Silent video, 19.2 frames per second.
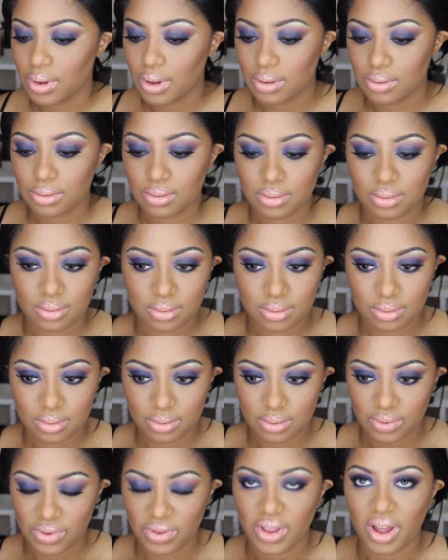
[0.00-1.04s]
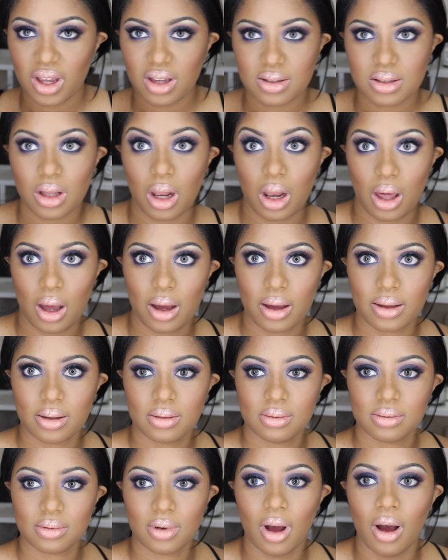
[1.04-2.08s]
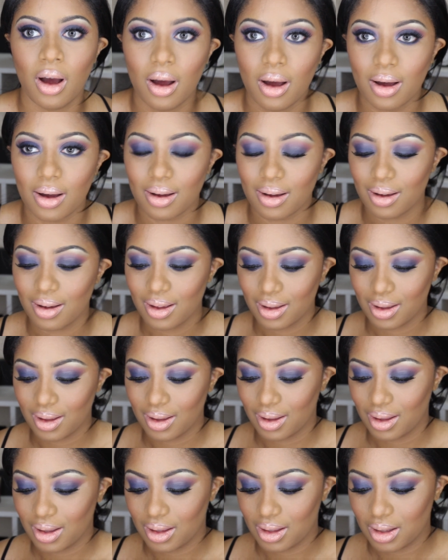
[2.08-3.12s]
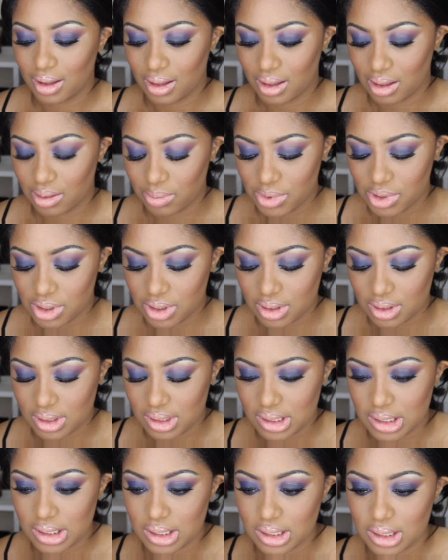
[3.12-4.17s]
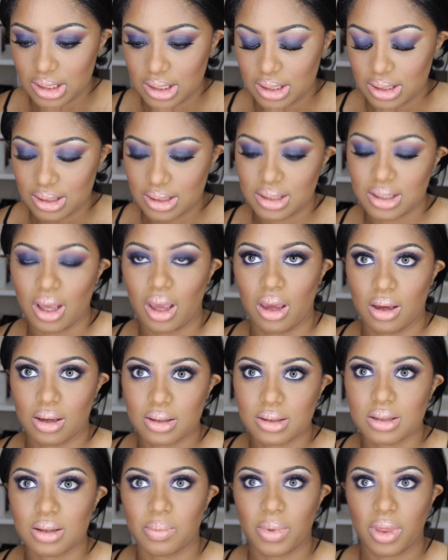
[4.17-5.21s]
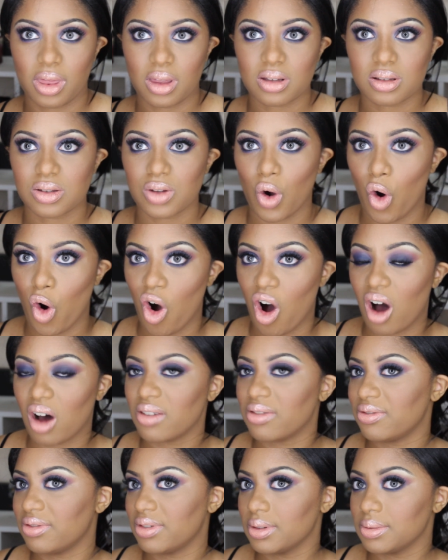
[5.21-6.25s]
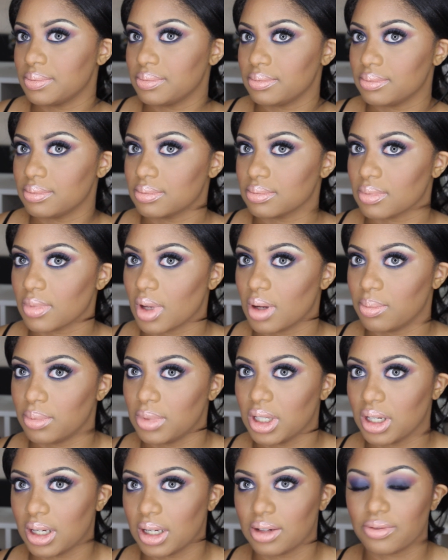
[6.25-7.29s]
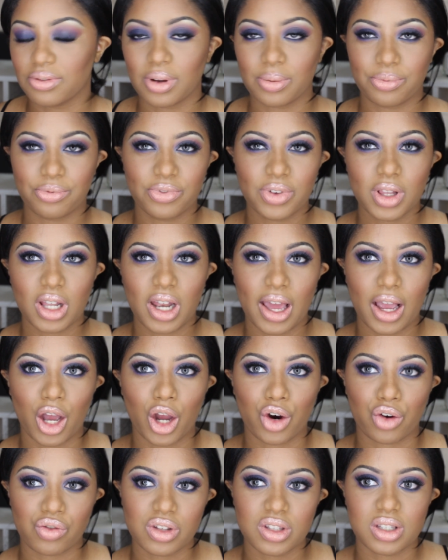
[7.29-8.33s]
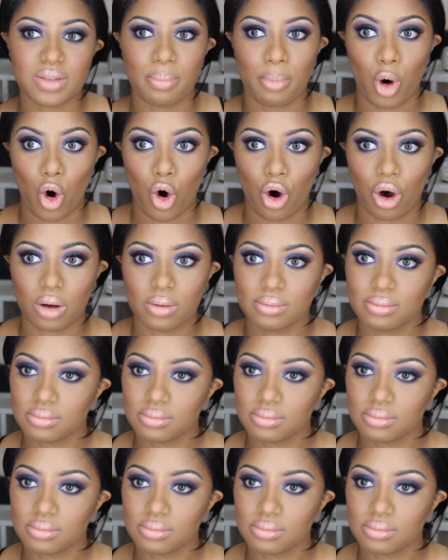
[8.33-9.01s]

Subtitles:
Oh, that is a lot. Let me just take some of this off. I'm feeling like a pizza ball.